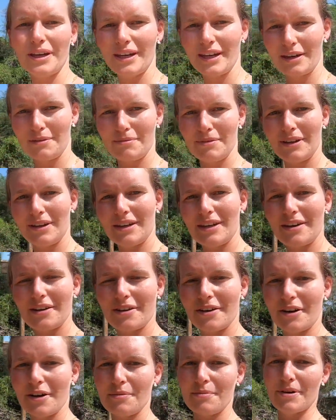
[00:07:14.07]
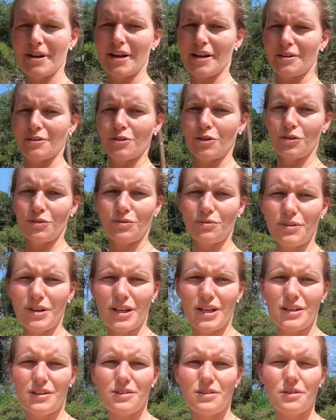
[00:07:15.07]
came here, but I don't
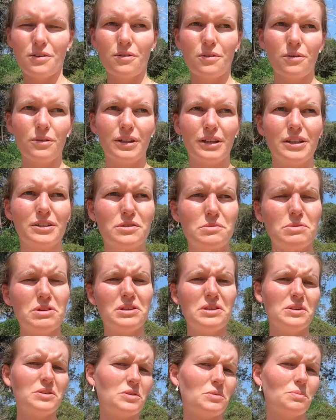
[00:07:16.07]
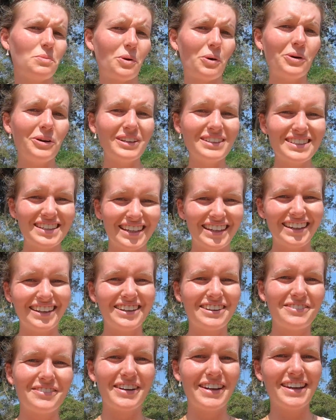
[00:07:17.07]
really know, like it's a bit disappointing in
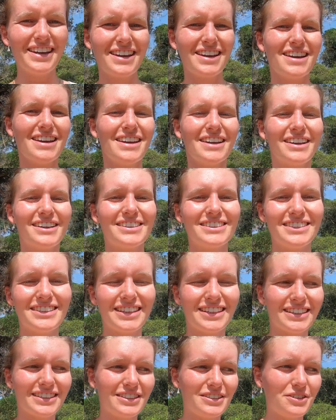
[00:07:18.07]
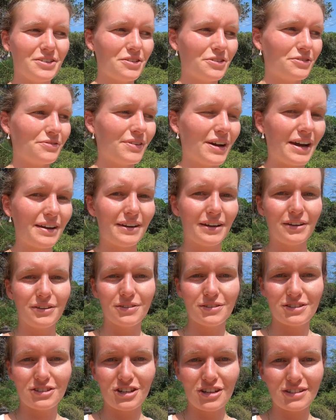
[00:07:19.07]
a way, because like you're right, like
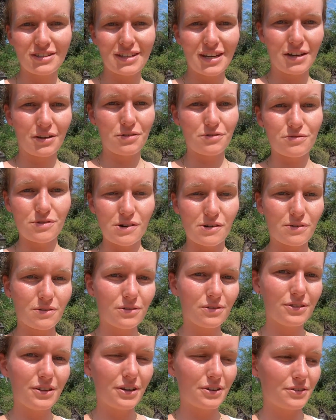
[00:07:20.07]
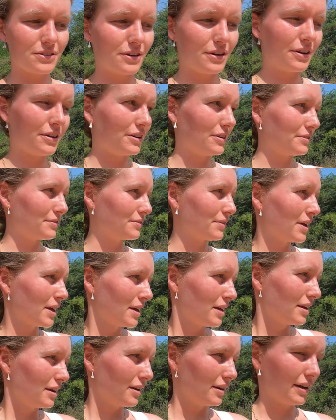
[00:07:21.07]
you just take a road, there's a lot of
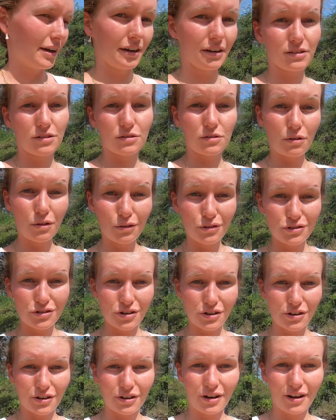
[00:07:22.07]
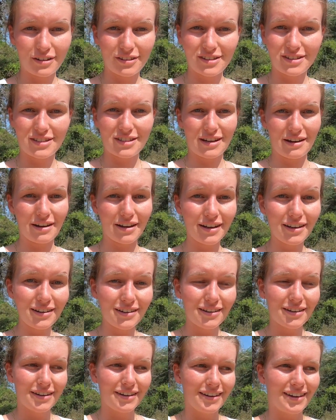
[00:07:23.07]
like sculpture on the side,
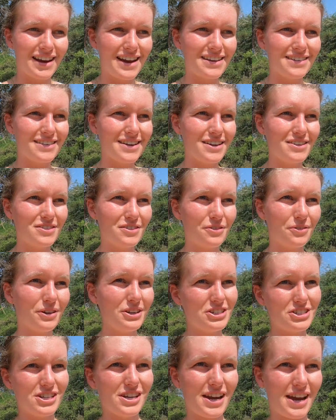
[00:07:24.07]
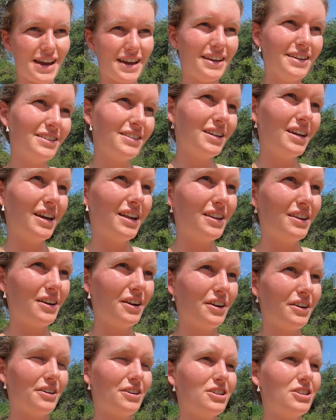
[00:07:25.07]
and then you reach the end and
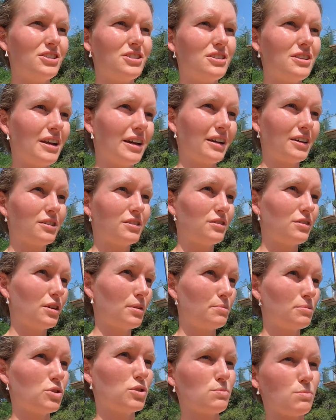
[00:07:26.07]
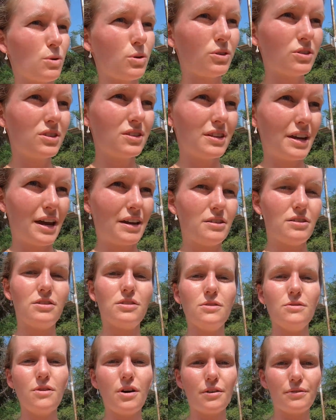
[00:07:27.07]
there's like some small
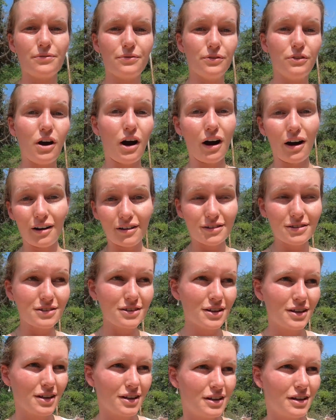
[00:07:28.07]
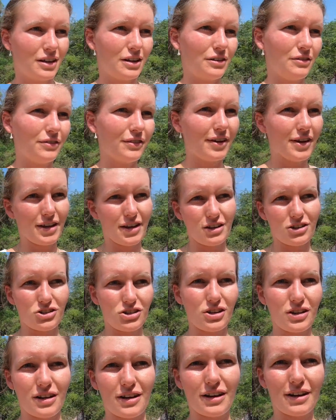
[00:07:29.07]
statue of gods, of
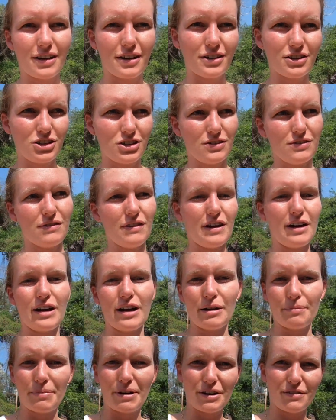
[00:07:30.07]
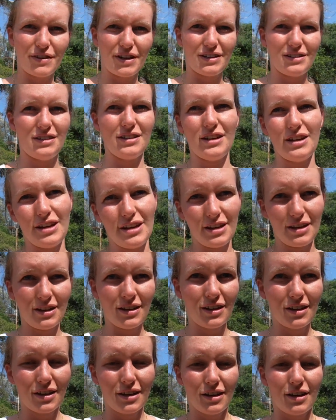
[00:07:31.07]
Ganesha, Shiva, Parvati,
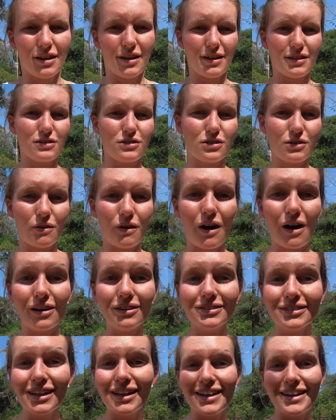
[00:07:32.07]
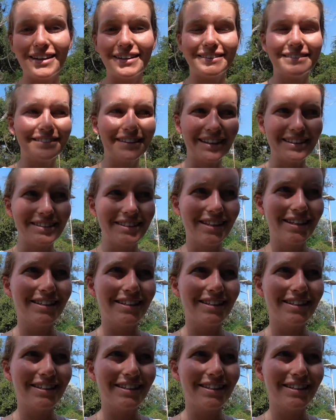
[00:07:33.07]
and so on, and that's it.